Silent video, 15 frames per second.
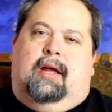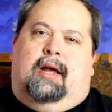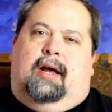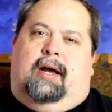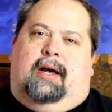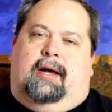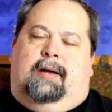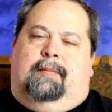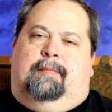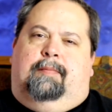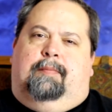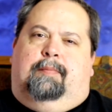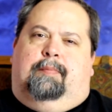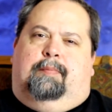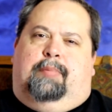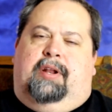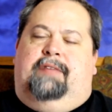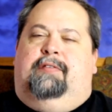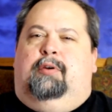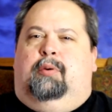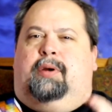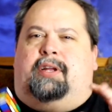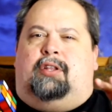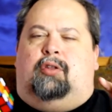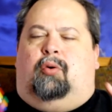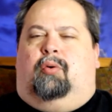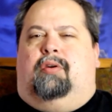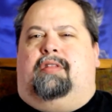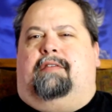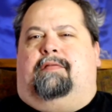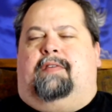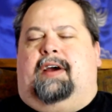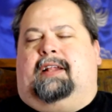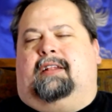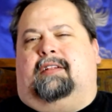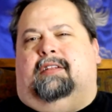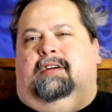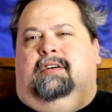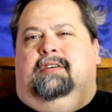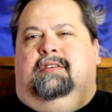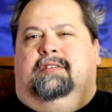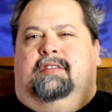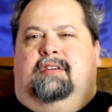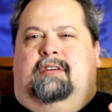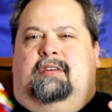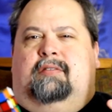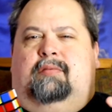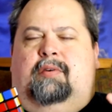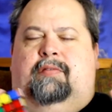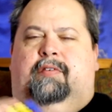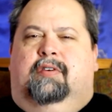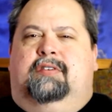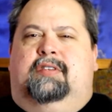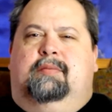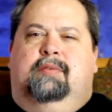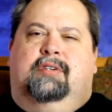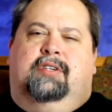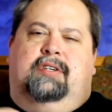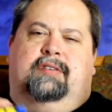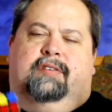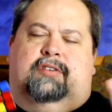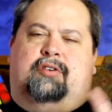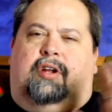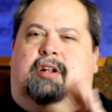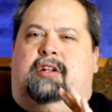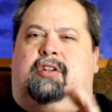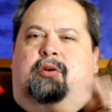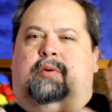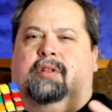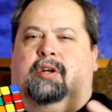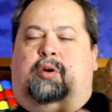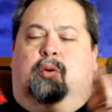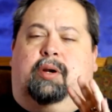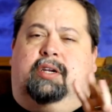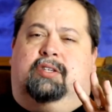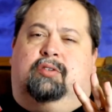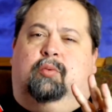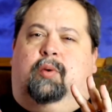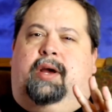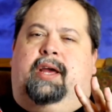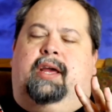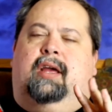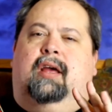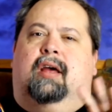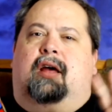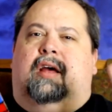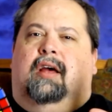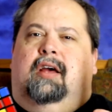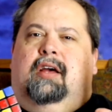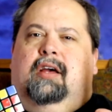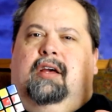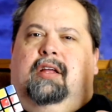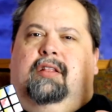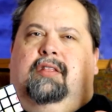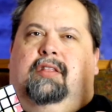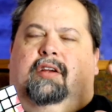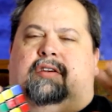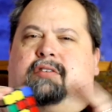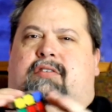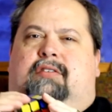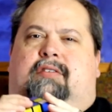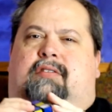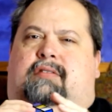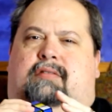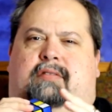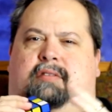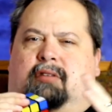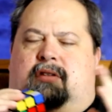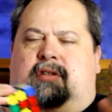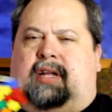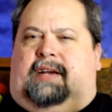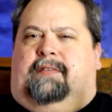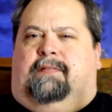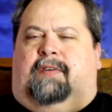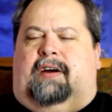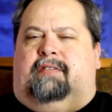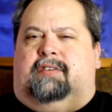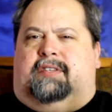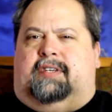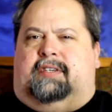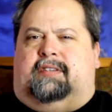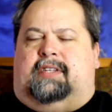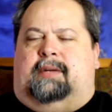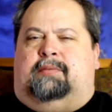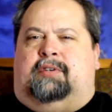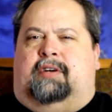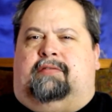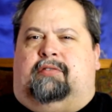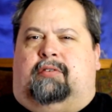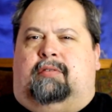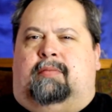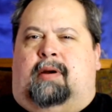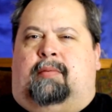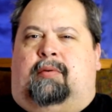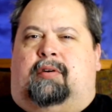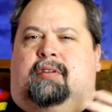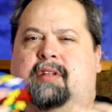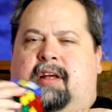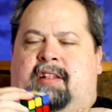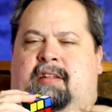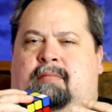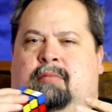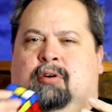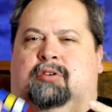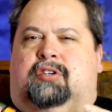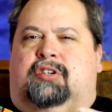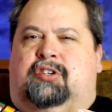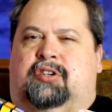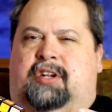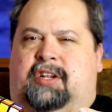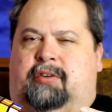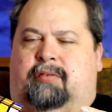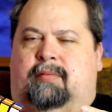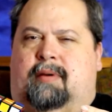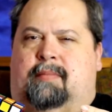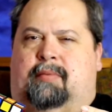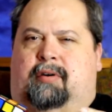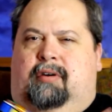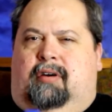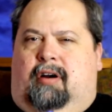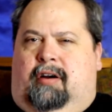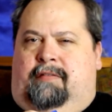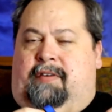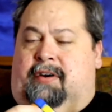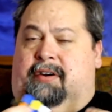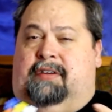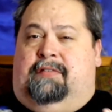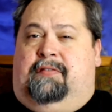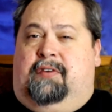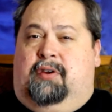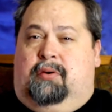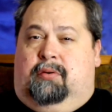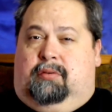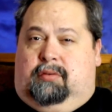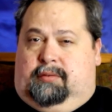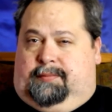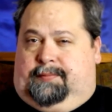Um, but if you ignore the fact that there's the reverse images and try to do it the quickest way, there's like five or six steps you have to remember, and the motions you need to remember are very few.